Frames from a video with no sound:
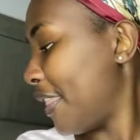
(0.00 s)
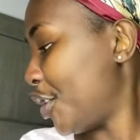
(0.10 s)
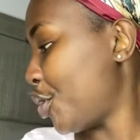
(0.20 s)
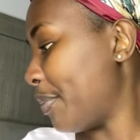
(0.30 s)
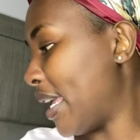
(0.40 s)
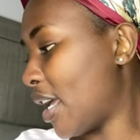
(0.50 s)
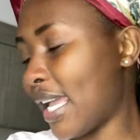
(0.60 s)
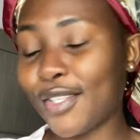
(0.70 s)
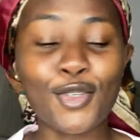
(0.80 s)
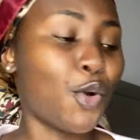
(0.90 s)
that you make
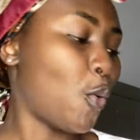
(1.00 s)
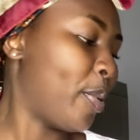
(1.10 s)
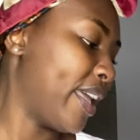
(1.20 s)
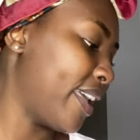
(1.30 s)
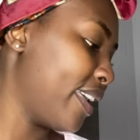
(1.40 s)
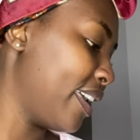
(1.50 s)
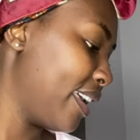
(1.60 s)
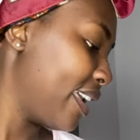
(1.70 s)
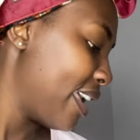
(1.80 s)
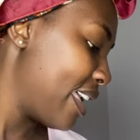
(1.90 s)
as you go pay.
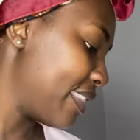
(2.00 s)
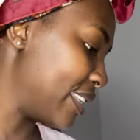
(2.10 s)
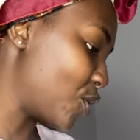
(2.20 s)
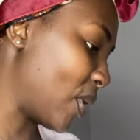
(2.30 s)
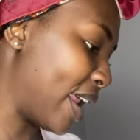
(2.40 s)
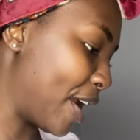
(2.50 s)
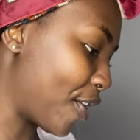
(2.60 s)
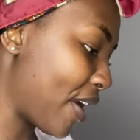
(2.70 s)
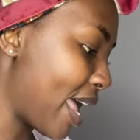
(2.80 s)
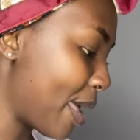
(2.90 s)
That's what I
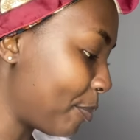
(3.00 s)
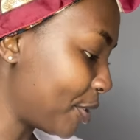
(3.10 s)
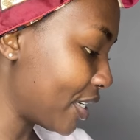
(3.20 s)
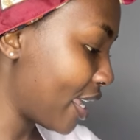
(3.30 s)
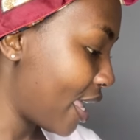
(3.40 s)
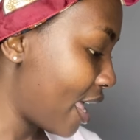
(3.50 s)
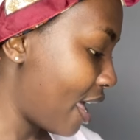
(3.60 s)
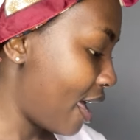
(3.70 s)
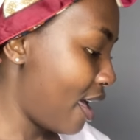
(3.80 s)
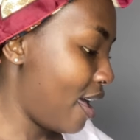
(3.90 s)
grabbed.
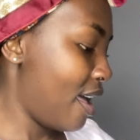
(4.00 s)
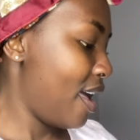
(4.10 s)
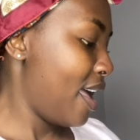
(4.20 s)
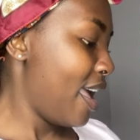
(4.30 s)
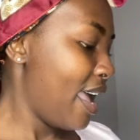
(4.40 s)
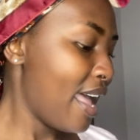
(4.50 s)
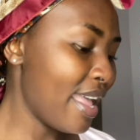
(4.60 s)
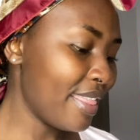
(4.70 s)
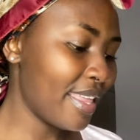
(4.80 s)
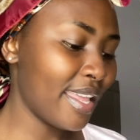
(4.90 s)

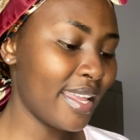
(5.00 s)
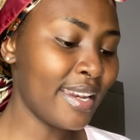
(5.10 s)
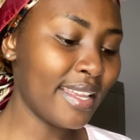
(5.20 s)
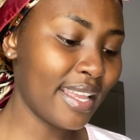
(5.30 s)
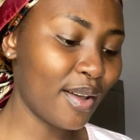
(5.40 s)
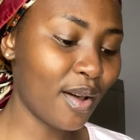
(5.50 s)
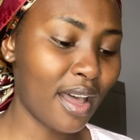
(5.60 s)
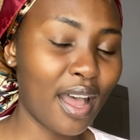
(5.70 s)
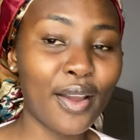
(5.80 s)
And then I